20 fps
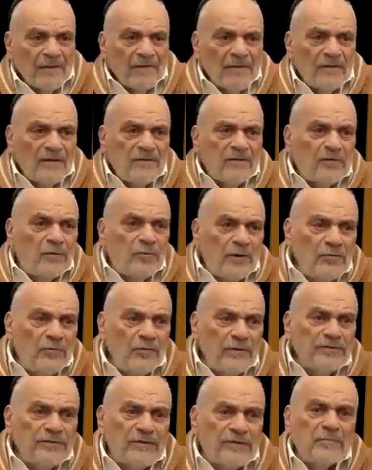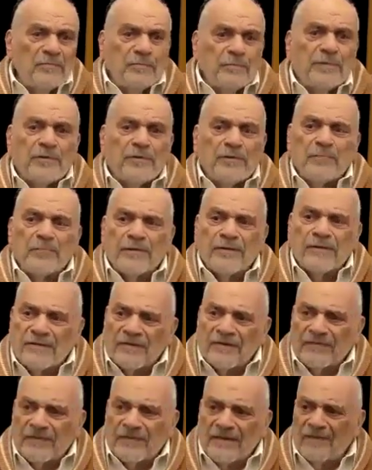is what was the purpose
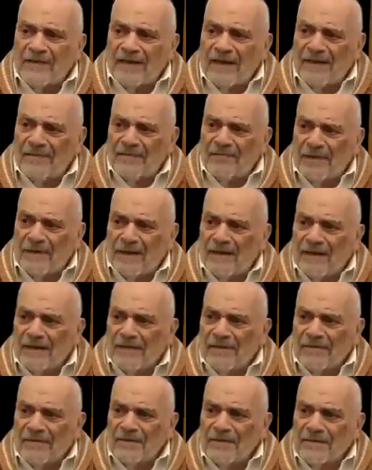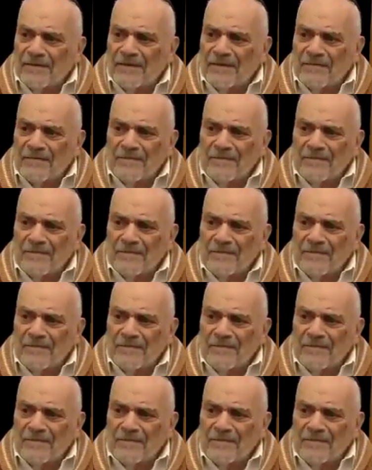of the 10 plagues?